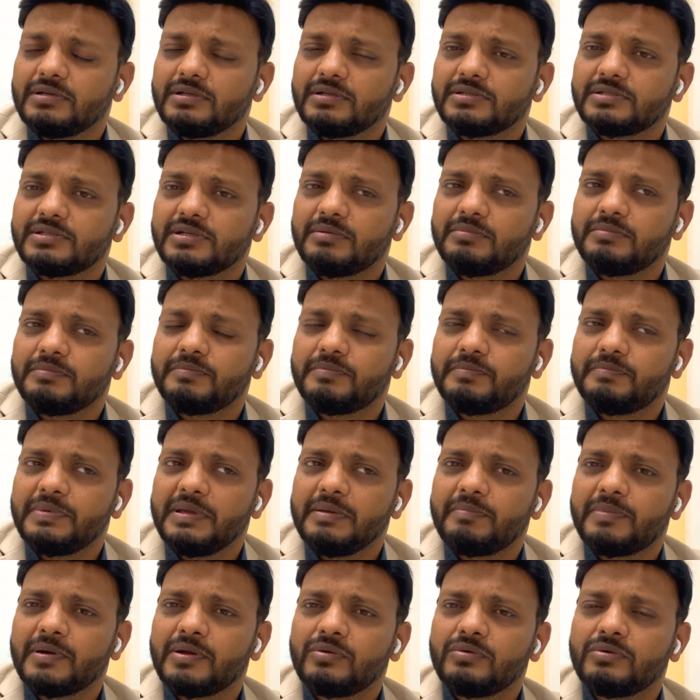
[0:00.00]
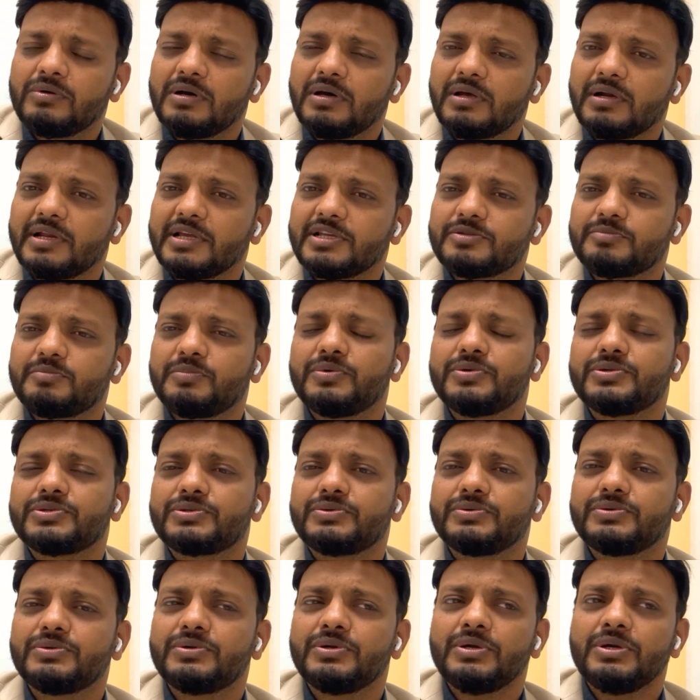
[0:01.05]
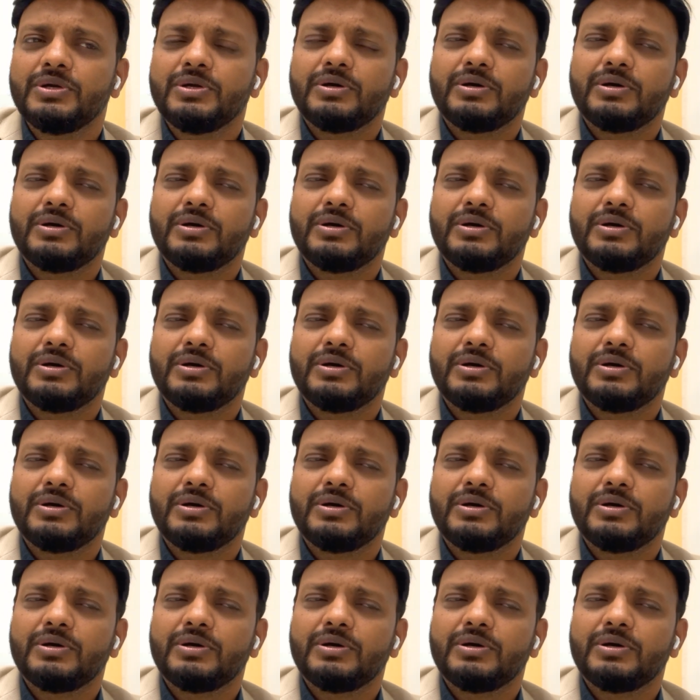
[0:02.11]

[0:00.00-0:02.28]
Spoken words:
some people who are exposed to